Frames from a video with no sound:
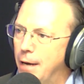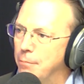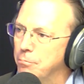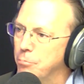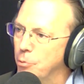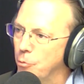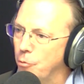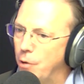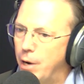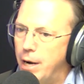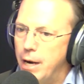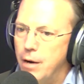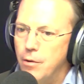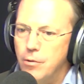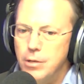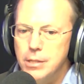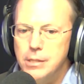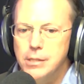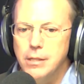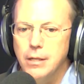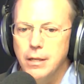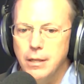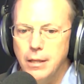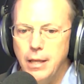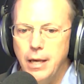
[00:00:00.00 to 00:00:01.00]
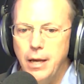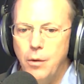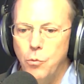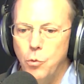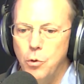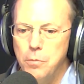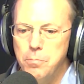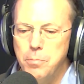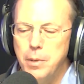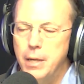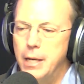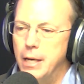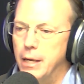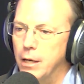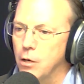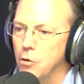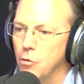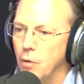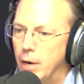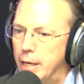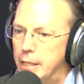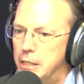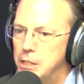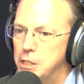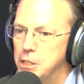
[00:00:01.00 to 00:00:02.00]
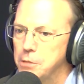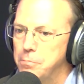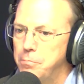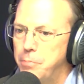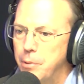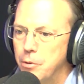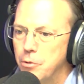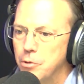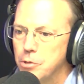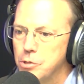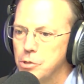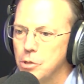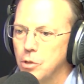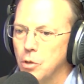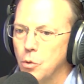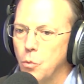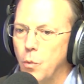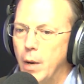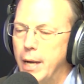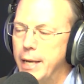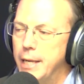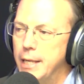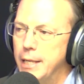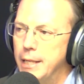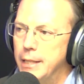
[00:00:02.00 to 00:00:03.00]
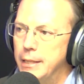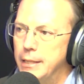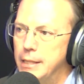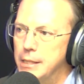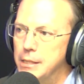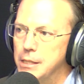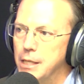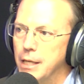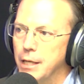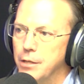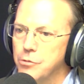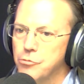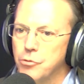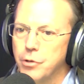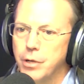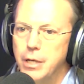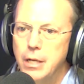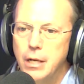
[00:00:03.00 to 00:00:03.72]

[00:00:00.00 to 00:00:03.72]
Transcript: Our prayer is that there would be a great spiritual awakening in this country.